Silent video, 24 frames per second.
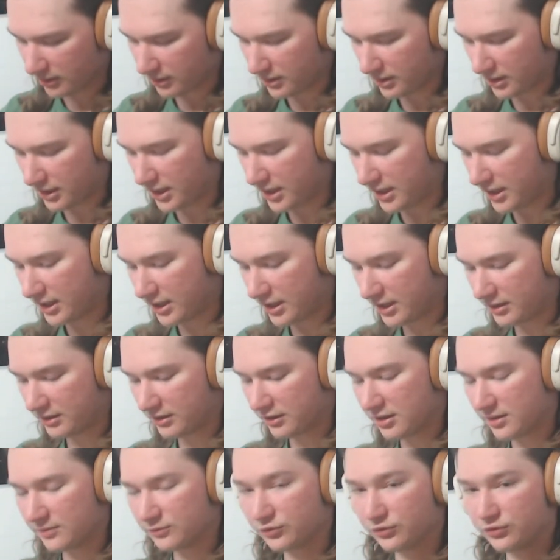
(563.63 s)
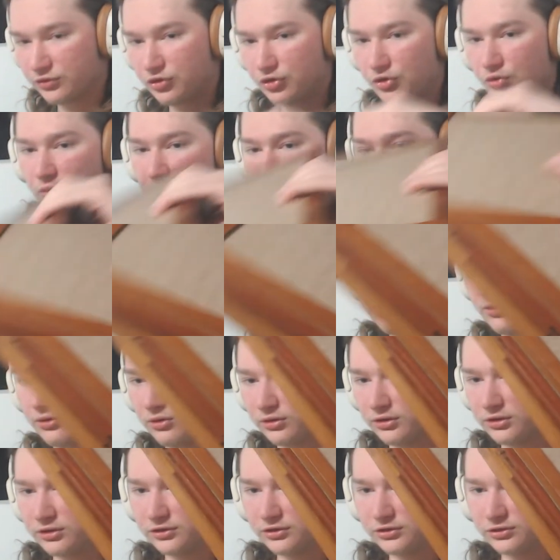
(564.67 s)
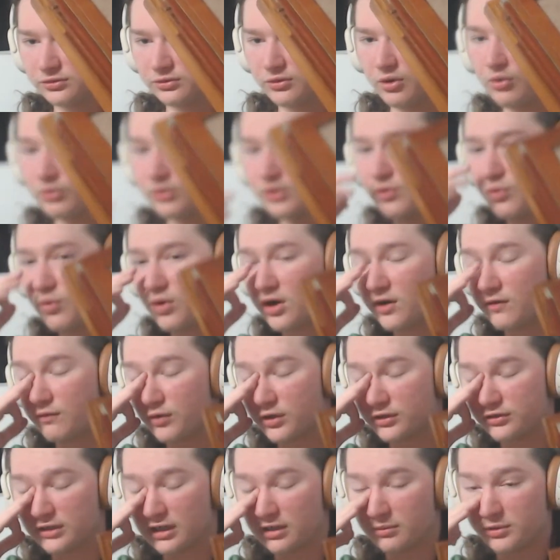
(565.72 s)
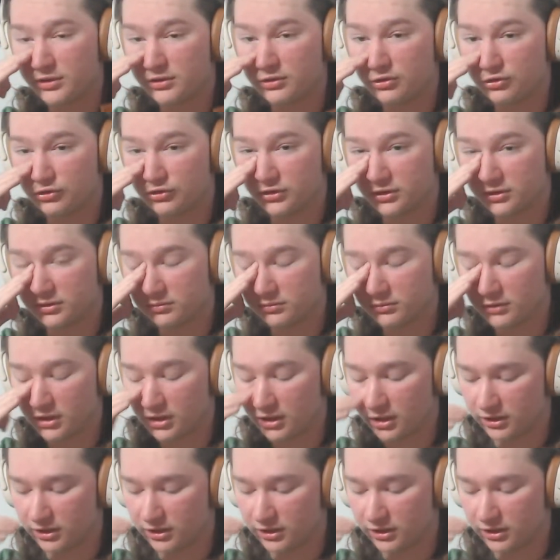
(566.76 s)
and it comes with two wet plate holders, only one of which I'll be using,